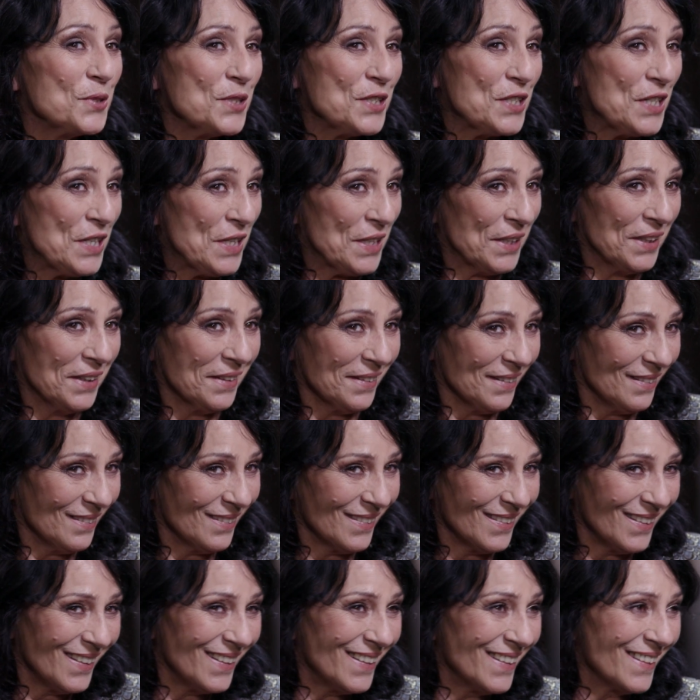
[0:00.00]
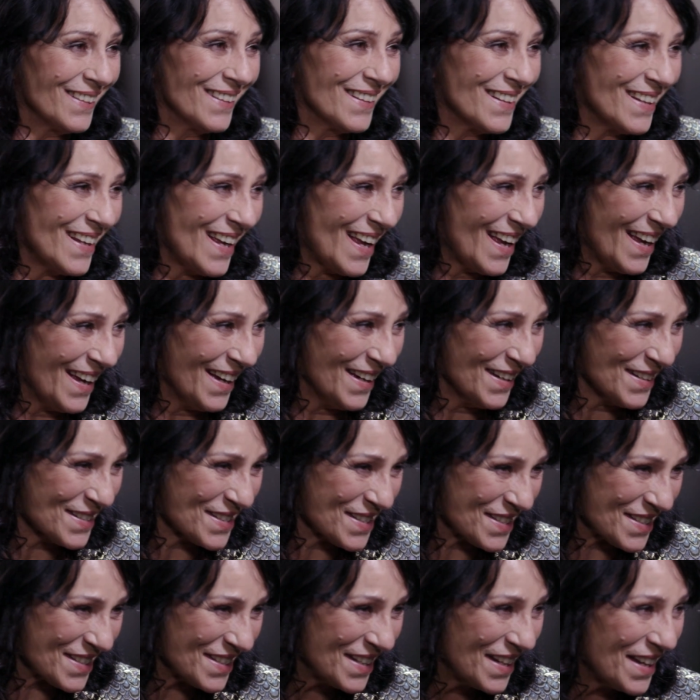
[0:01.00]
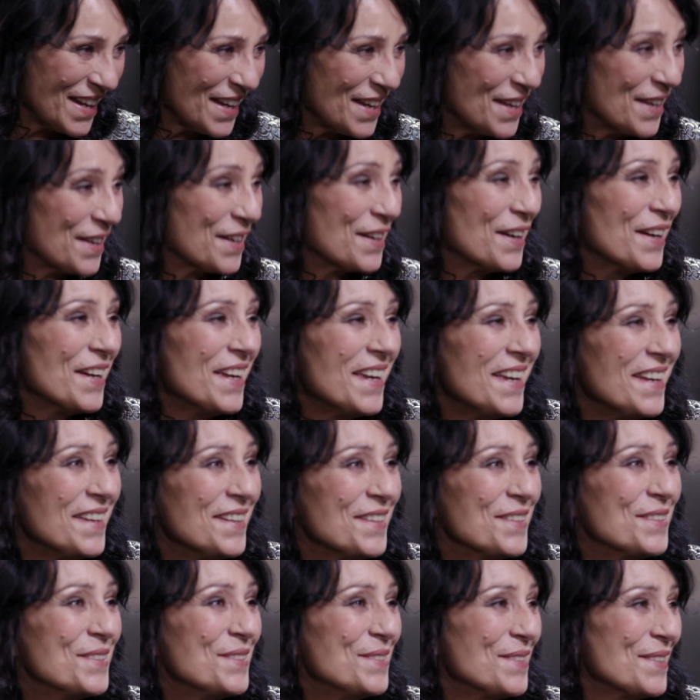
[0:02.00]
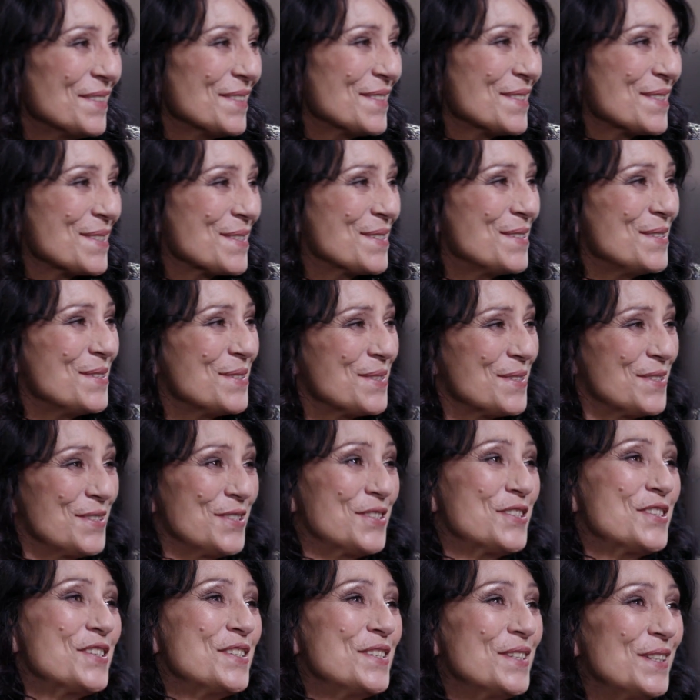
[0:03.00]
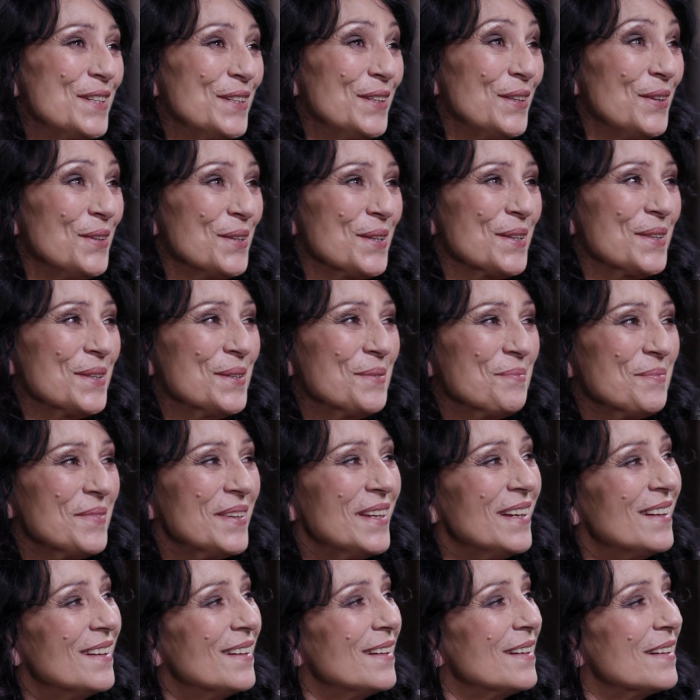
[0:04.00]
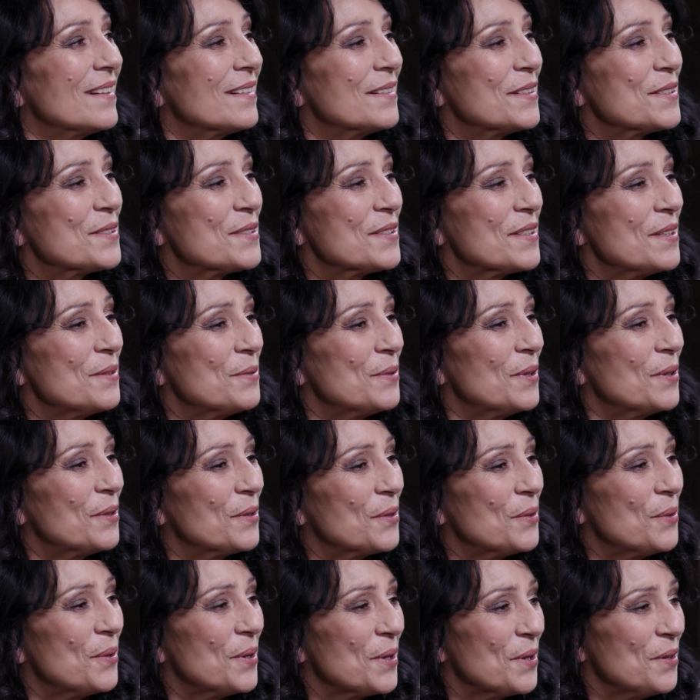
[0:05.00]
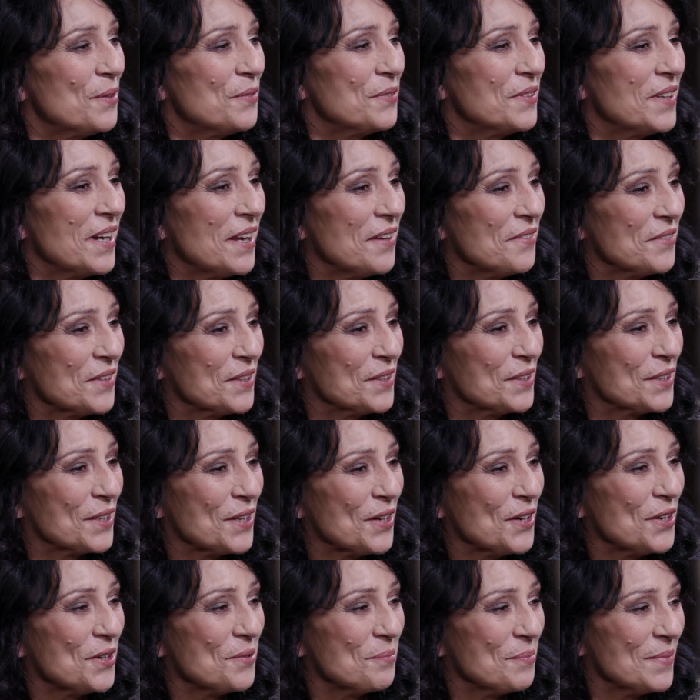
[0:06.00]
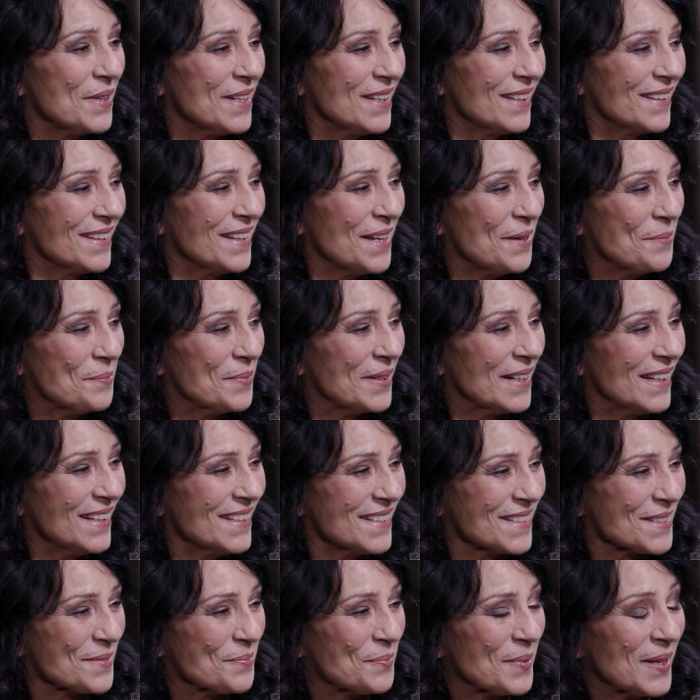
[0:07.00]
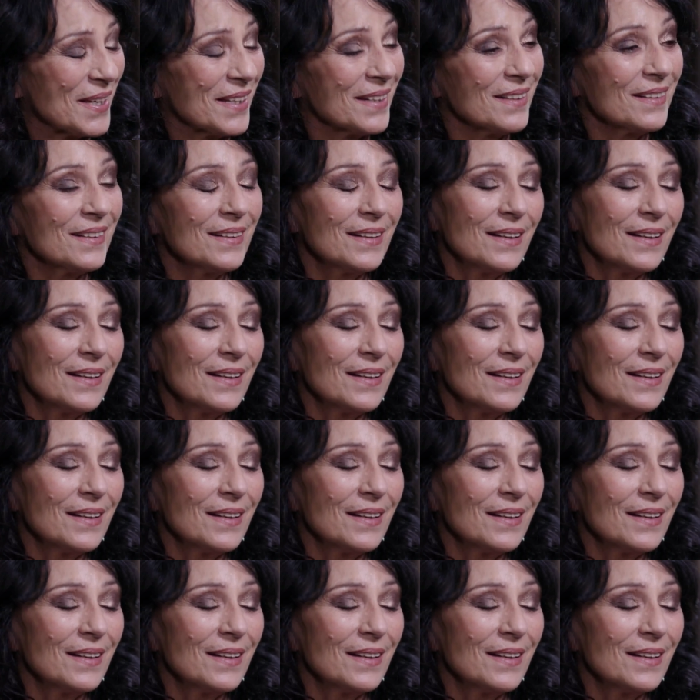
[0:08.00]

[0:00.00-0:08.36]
tear in the House, and I had a good excuse to shed a lot of them, because they were quite often having a go at me in that place. But